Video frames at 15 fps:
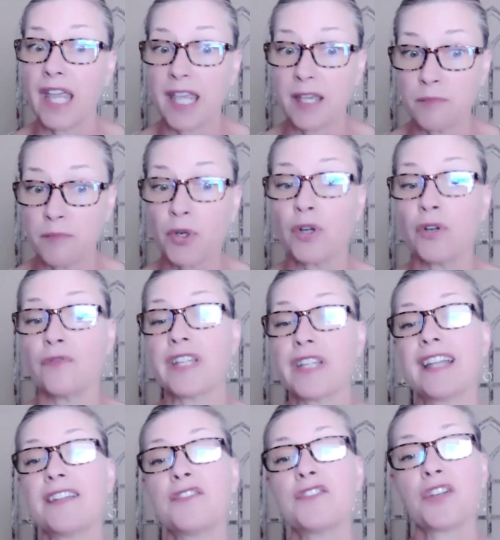improved.
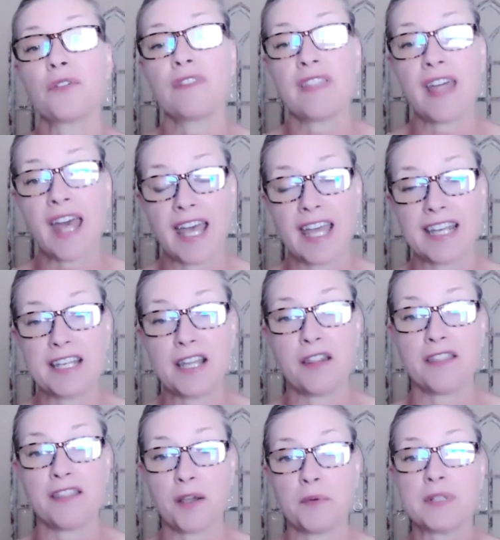And so then
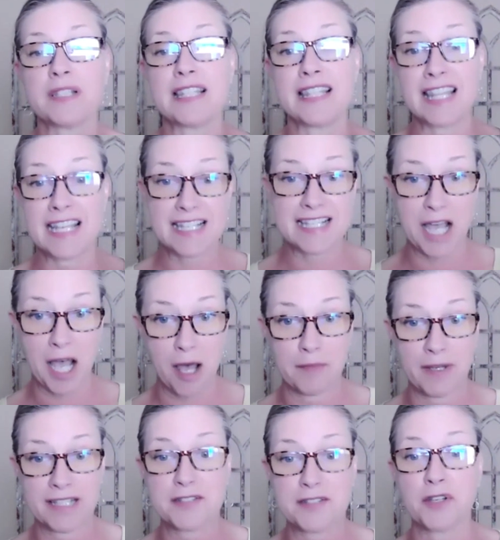there was this
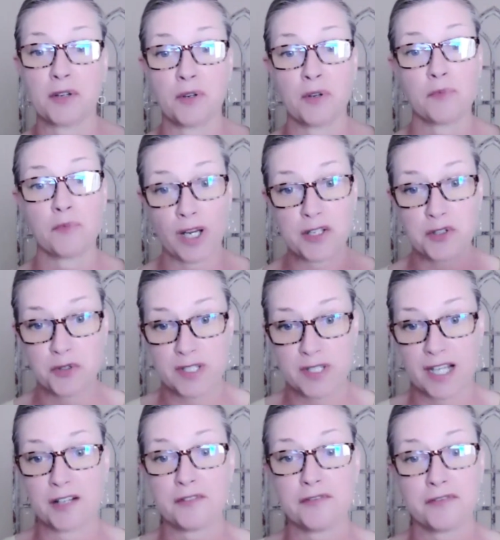comment. So brace
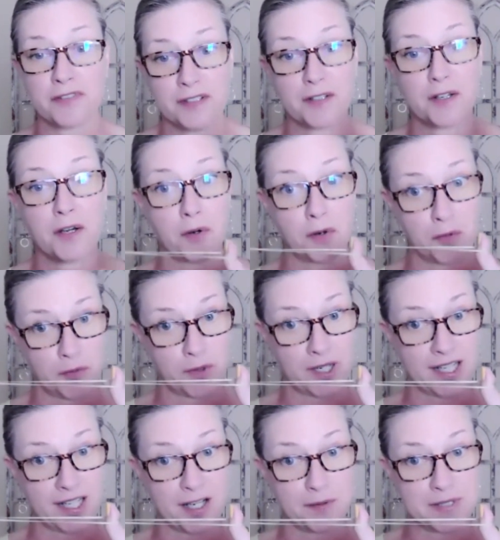yourself. We're
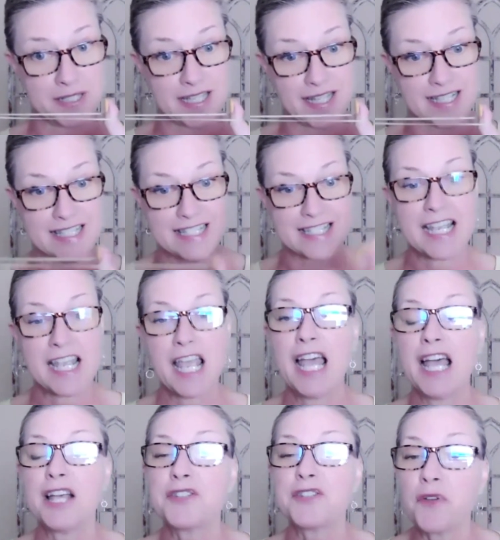going to go into this.
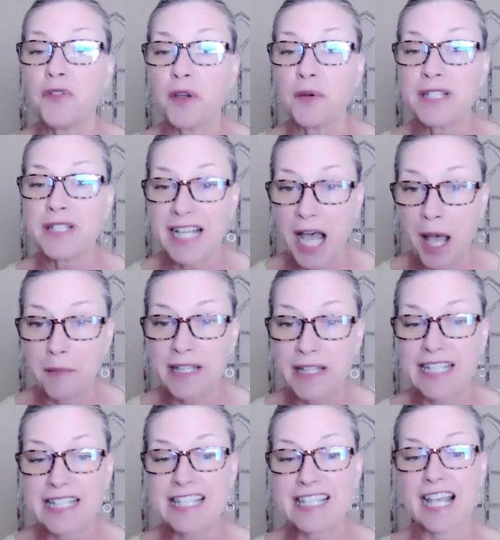So there was a comment
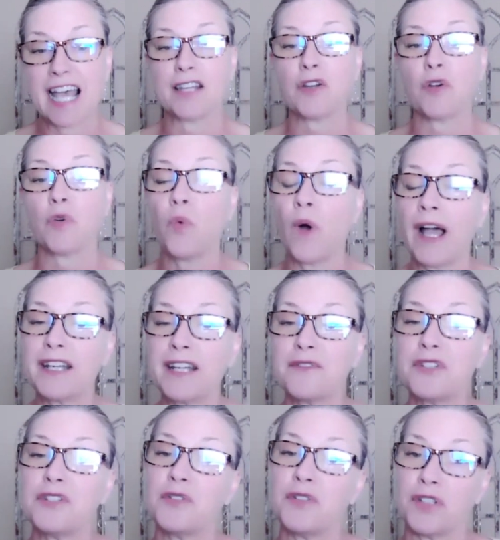that said, why
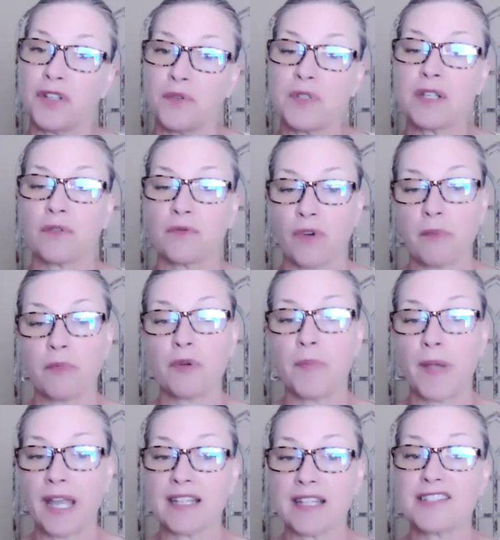don't you use rubber
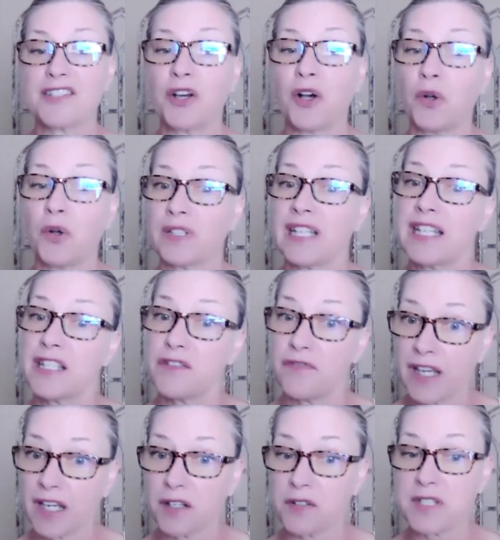bands to hold his
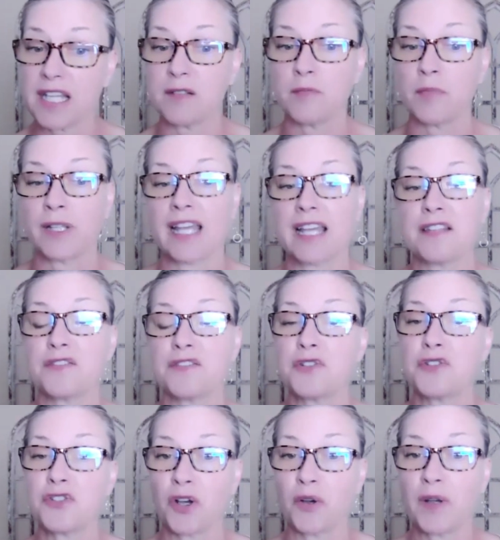fingers in place to
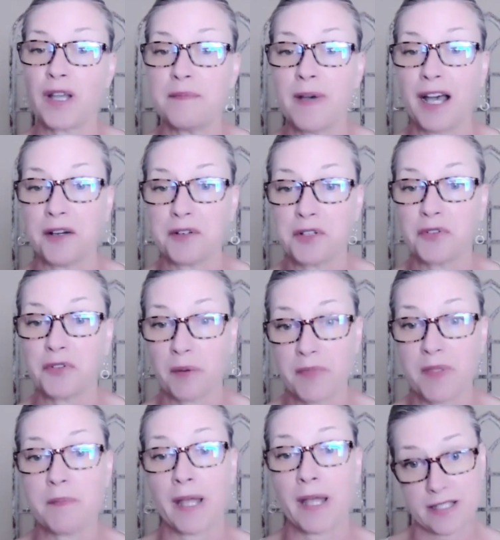show him how to grip
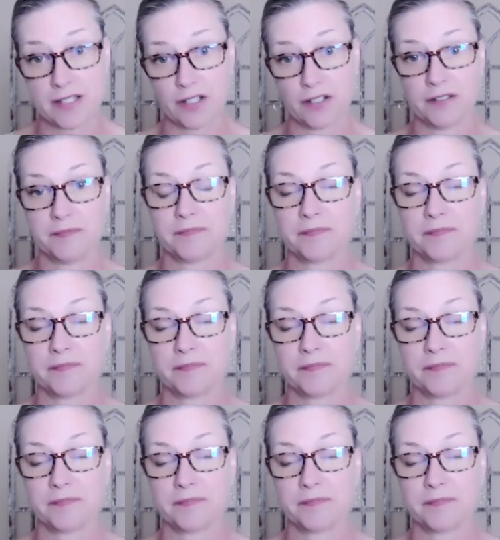the pencil?